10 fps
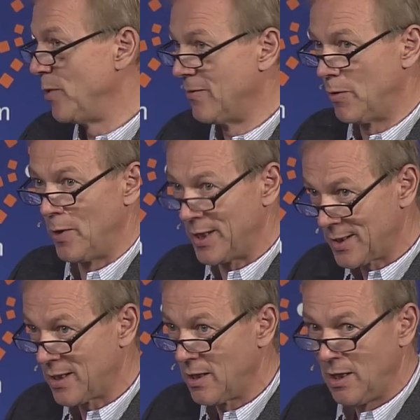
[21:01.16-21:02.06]
rid of a
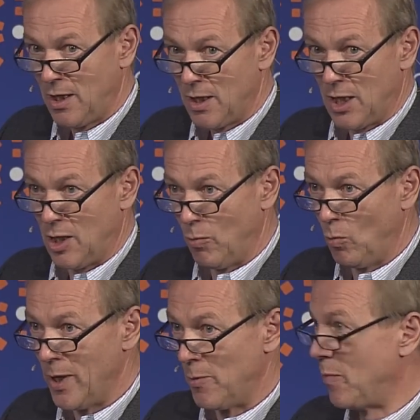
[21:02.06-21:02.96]
risk,
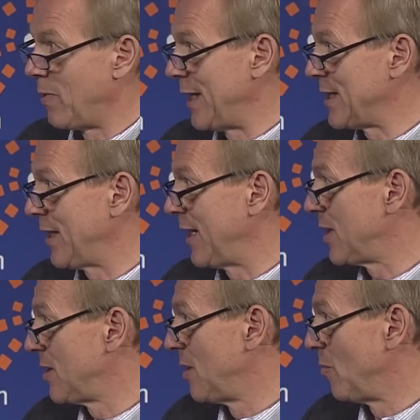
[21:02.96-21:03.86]
we're replacing
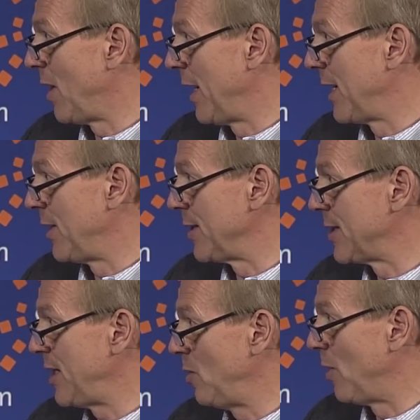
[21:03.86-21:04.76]
it by an unseen